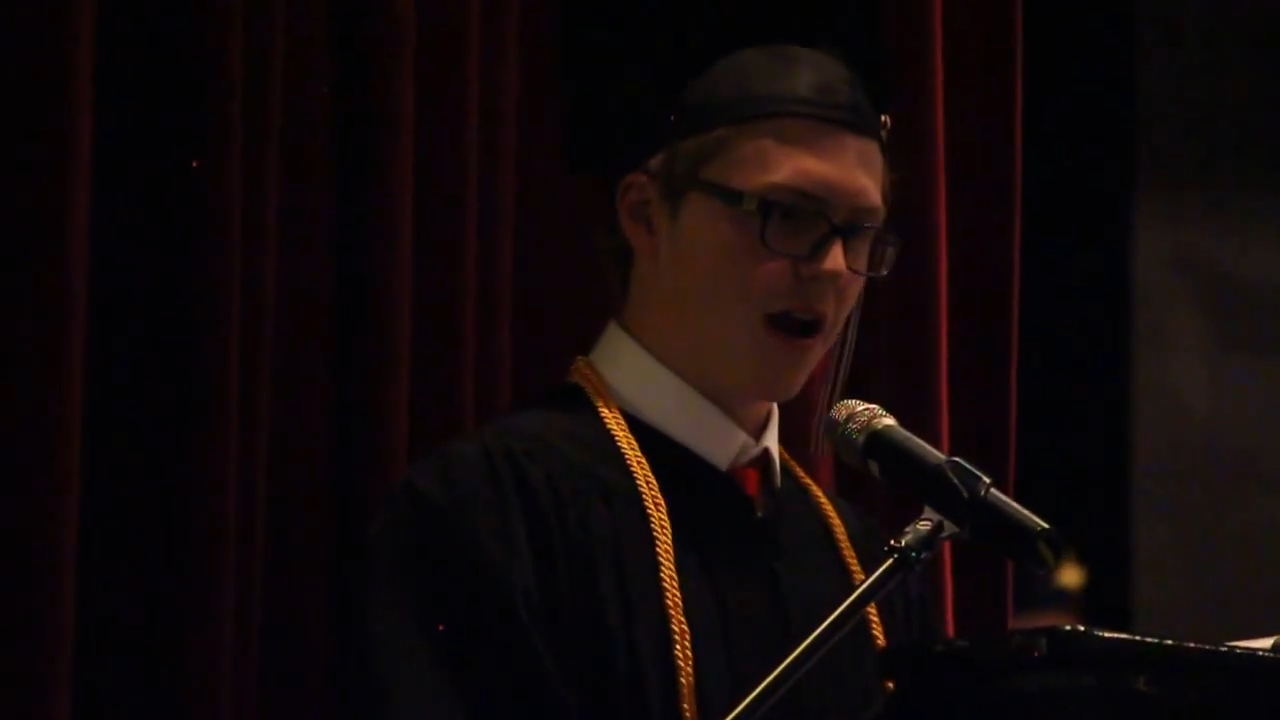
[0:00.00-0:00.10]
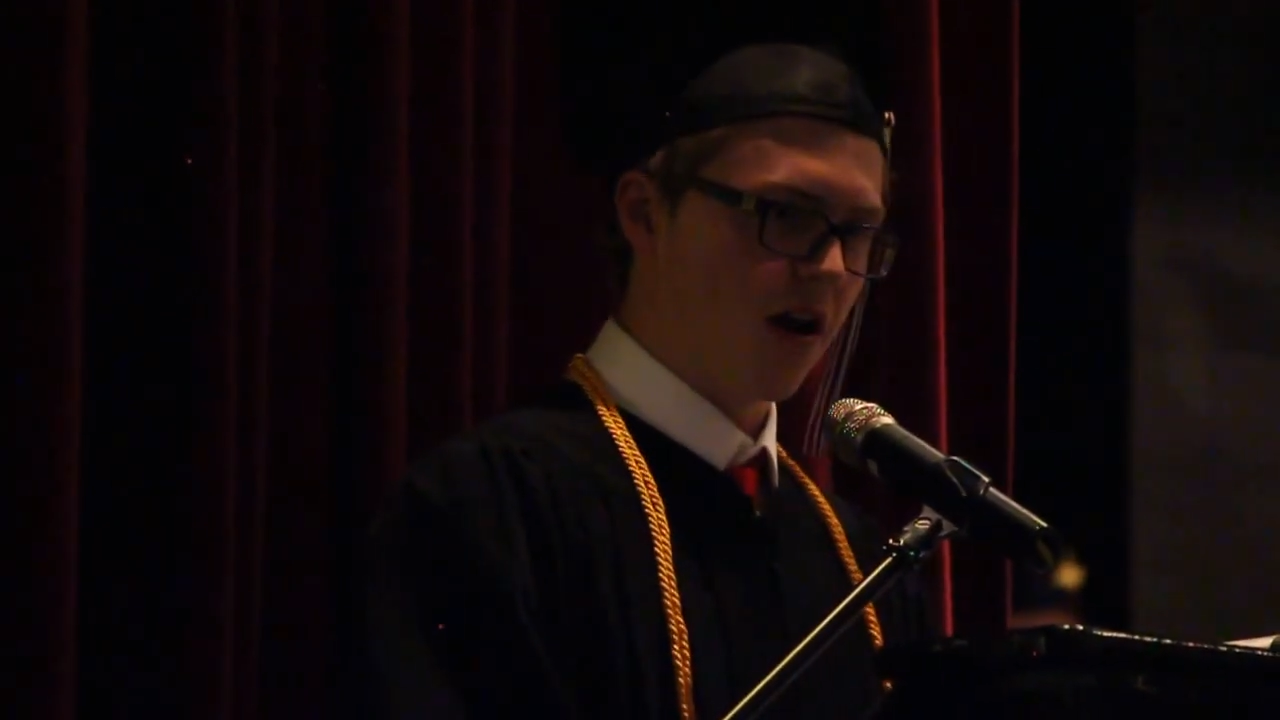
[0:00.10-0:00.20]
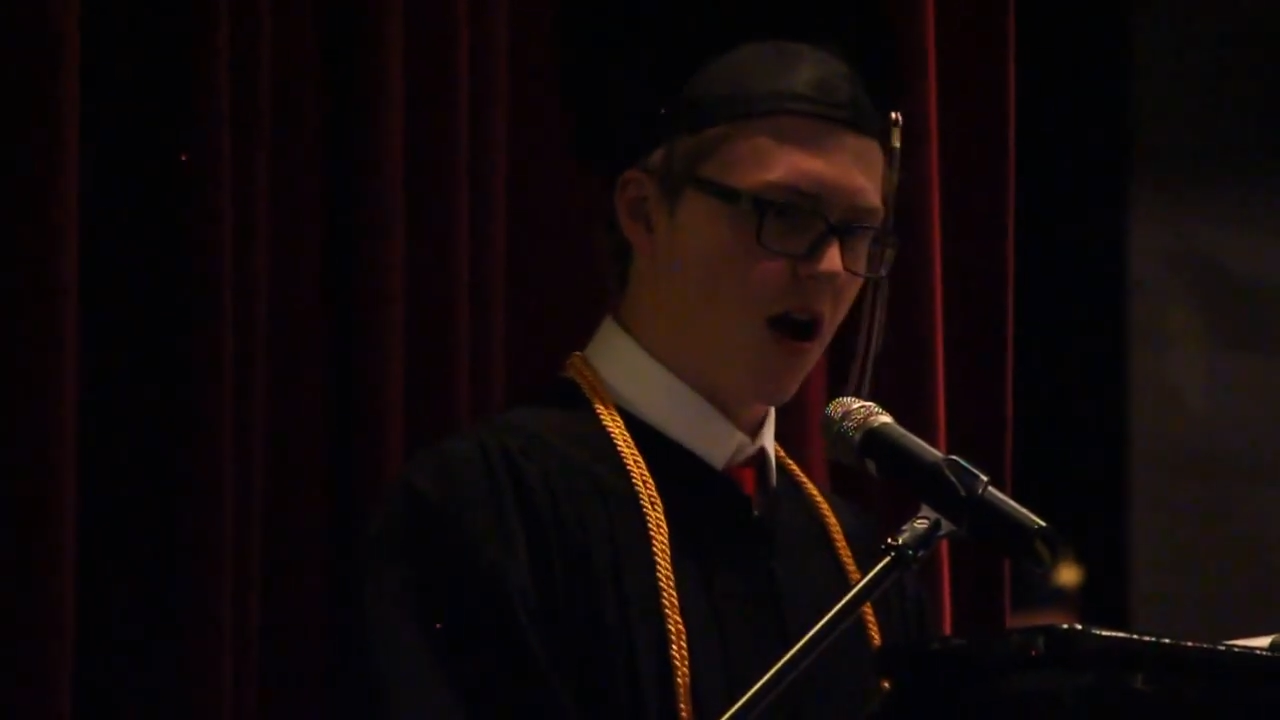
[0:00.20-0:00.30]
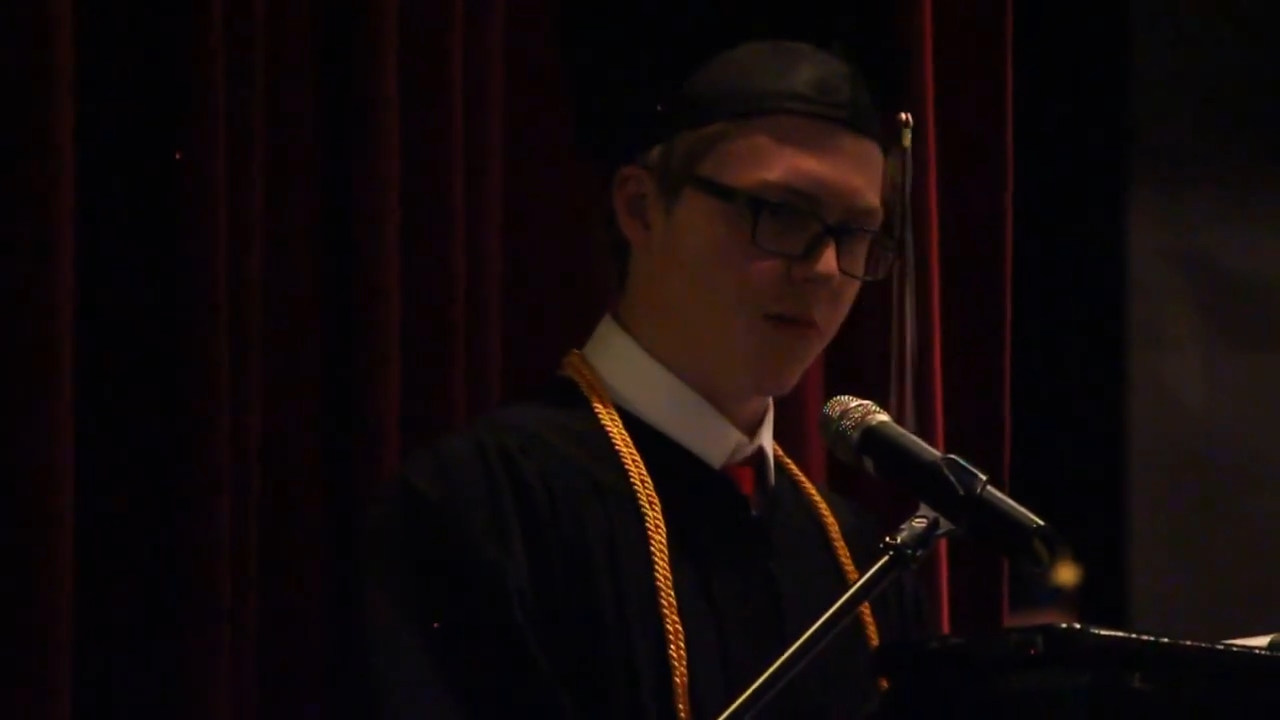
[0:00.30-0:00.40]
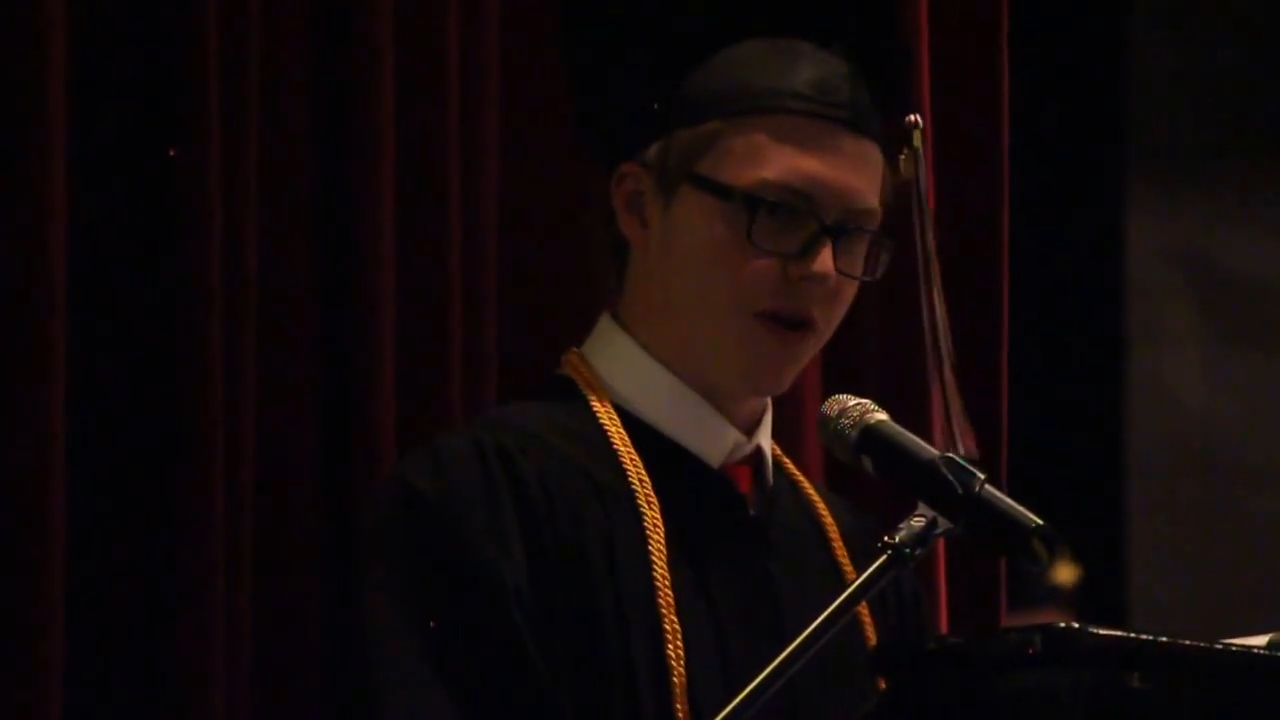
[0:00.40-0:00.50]
how to
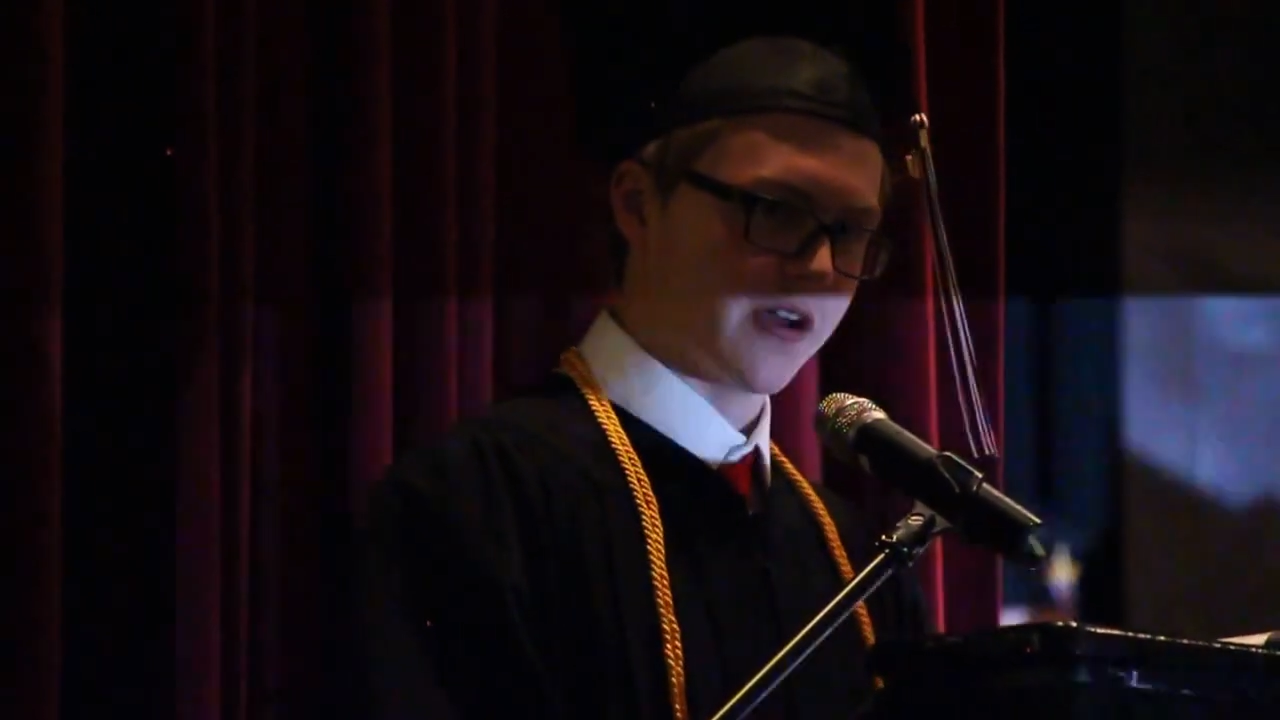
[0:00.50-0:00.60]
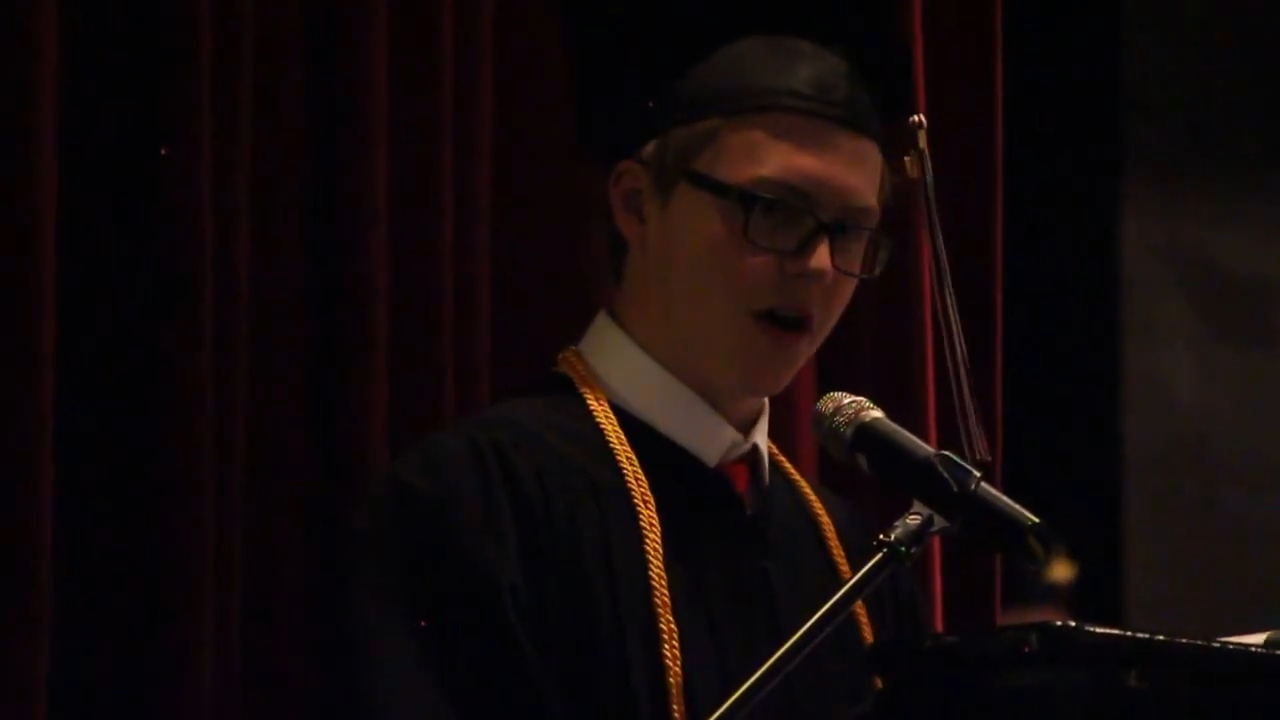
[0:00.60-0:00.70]
operate